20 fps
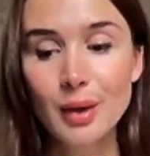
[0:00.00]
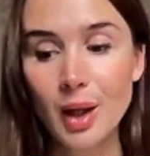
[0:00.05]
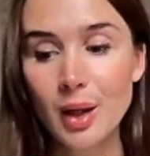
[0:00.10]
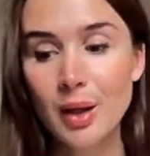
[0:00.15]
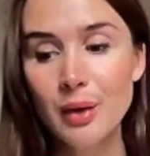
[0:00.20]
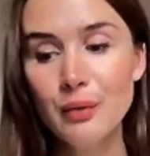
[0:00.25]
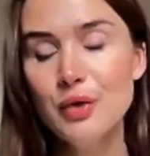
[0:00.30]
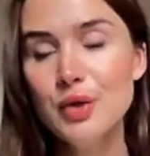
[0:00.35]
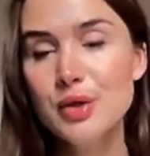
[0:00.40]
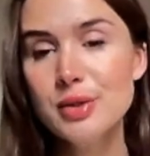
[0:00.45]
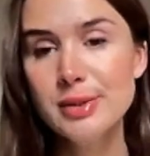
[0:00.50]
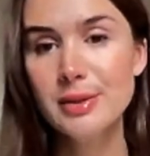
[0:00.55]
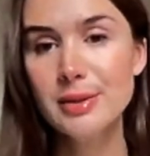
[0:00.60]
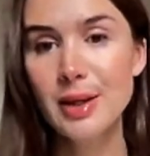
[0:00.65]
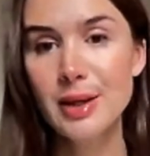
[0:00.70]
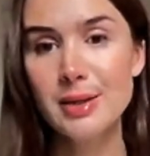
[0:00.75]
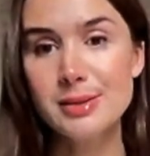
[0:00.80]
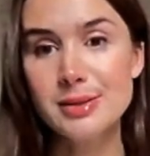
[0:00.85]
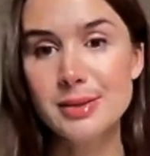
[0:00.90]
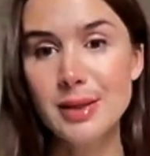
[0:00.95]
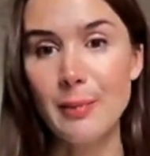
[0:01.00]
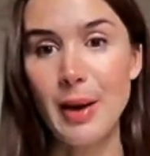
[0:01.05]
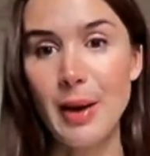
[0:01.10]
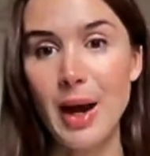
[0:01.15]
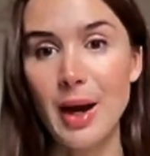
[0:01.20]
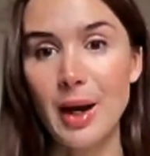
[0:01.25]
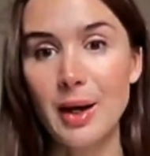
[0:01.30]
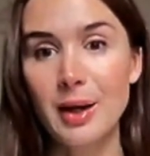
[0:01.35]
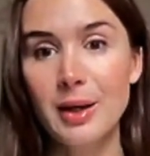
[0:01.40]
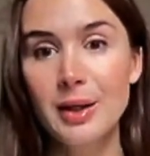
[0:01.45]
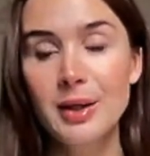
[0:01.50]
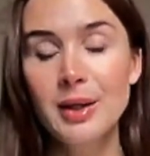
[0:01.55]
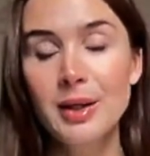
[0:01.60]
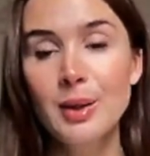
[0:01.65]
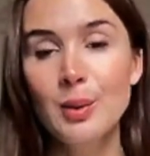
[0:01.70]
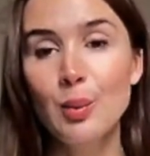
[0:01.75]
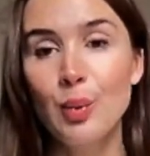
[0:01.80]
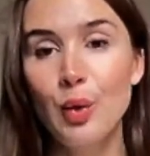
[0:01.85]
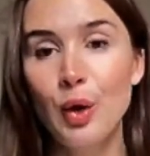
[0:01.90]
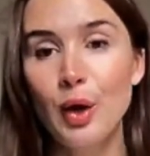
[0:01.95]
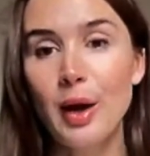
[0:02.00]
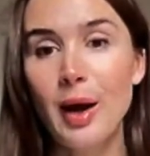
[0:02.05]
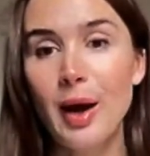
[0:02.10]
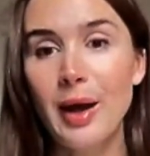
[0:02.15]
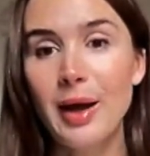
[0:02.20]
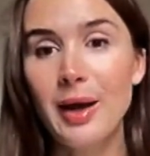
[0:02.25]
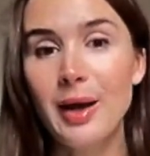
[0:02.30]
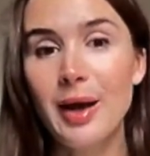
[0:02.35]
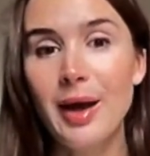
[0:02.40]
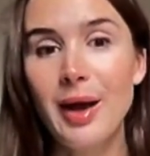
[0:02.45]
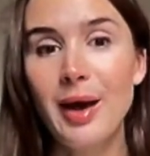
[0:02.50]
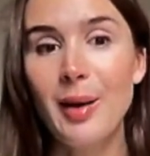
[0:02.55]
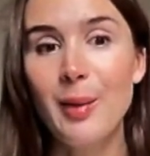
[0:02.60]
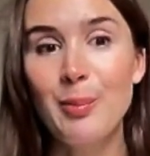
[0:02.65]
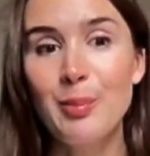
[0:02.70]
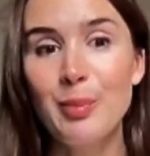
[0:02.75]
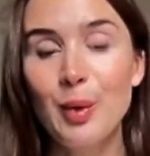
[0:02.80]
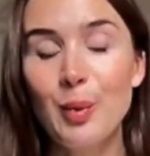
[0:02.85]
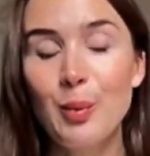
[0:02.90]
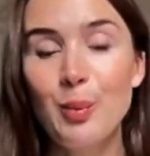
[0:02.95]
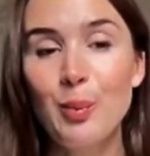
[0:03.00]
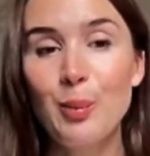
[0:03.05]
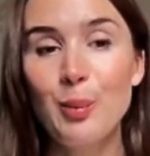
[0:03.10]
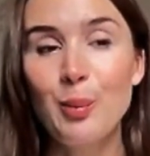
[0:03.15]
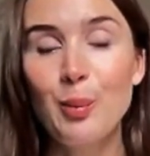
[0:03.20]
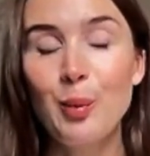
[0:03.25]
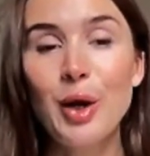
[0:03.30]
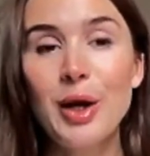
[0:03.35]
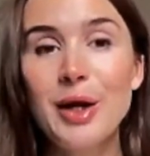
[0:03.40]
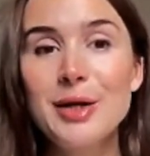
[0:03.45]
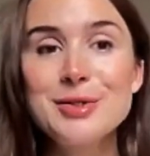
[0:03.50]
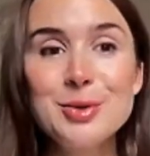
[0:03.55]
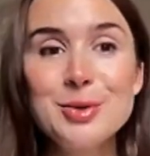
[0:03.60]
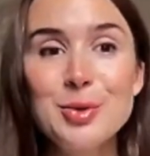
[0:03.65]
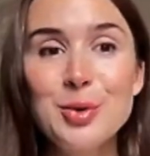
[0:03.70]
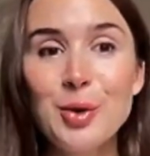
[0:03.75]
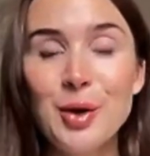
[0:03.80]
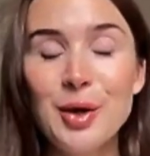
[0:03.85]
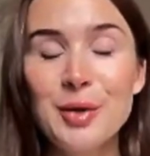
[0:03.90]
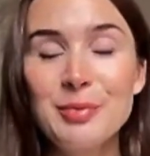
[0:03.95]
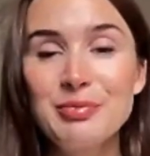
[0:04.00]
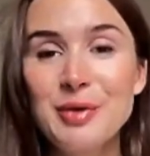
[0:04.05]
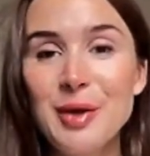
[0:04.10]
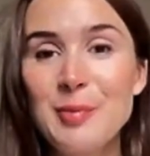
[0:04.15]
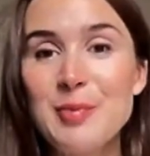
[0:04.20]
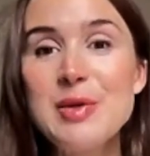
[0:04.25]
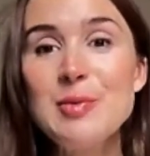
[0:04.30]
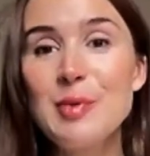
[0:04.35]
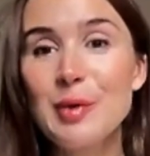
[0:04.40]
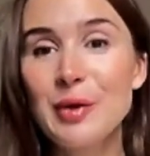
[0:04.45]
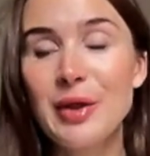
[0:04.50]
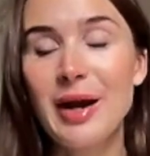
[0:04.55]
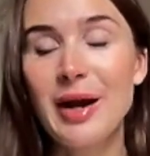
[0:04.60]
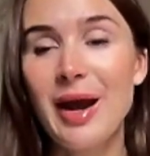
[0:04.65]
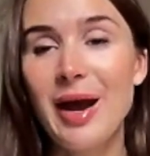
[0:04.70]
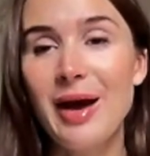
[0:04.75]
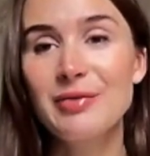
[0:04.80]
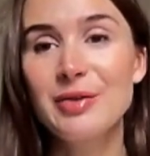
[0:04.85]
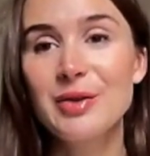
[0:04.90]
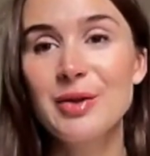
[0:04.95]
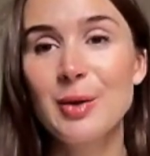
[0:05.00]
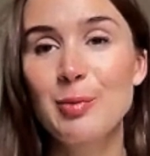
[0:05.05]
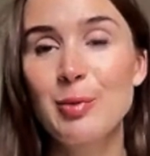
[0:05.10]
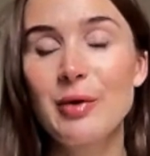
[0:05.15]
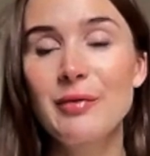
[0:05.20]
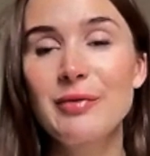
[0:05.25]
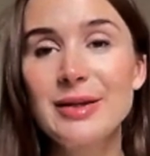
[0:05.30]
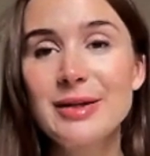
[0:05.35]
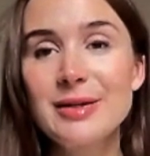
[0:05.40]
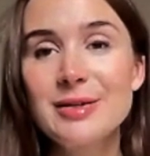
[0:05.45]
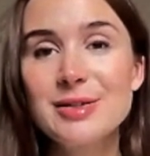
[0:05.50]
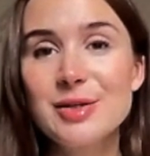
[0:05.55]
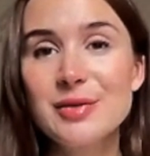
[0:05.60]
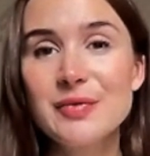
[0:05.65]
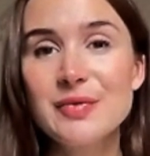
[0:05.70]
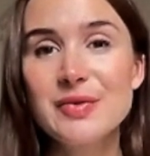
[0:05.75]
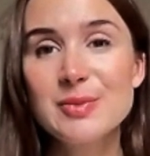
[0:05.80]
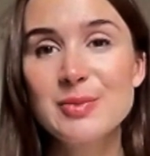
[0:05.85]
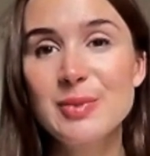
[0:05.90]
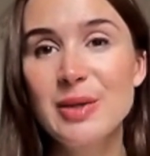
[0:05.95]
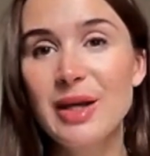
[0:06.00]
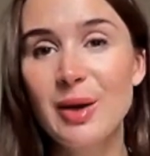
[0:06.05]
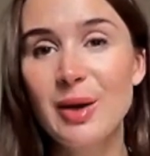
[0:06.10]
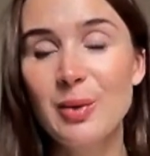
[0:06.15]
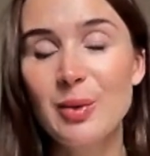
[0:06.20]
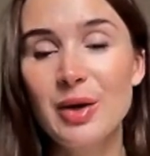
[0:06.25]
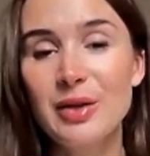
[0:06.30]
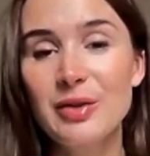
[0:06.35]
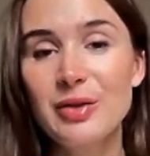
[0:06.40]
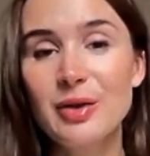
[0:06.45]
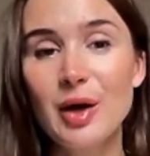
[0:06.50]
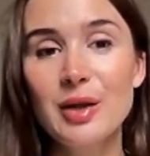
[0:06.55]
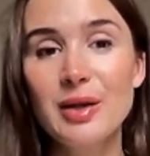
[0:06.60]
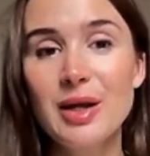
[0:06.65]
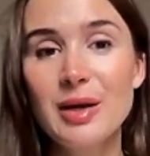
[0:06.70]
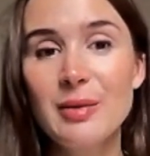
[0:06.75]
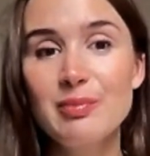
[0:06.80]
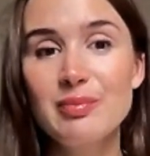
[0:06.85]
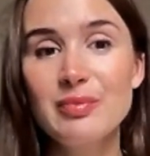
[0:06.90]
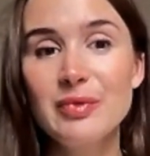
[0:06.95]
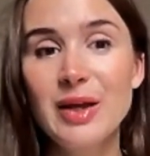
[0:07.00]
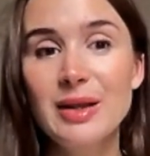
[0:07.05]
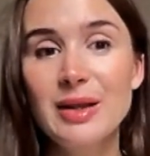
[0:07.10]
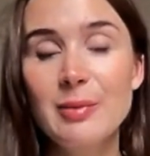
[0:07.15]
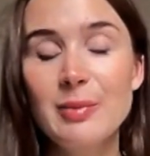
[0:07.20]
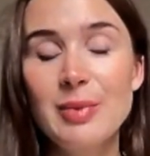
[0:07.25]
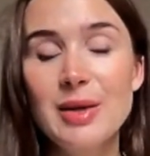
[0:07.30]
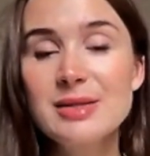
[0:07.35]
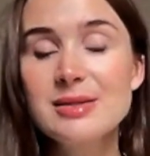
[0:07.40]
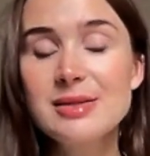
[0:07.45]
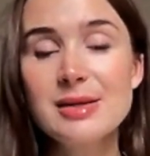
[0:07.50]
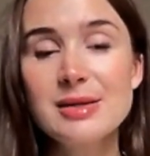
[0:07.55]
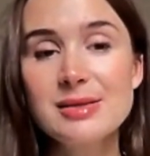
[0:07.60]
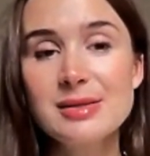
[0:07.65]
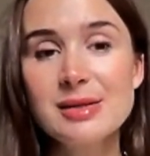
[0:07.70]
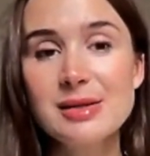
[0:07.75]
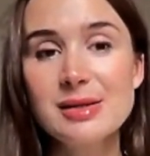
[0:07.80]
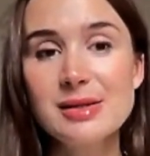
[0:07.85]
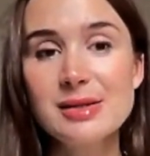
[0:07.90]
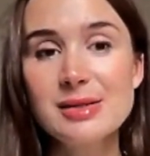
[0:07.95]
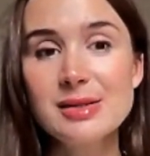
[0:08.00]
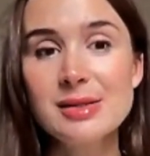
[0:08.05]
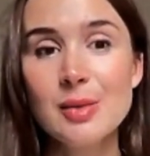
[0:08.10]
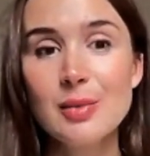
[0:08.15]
if you take a step back, what I um, what I do or the people that I have the privilege of speaking with on a daily basis is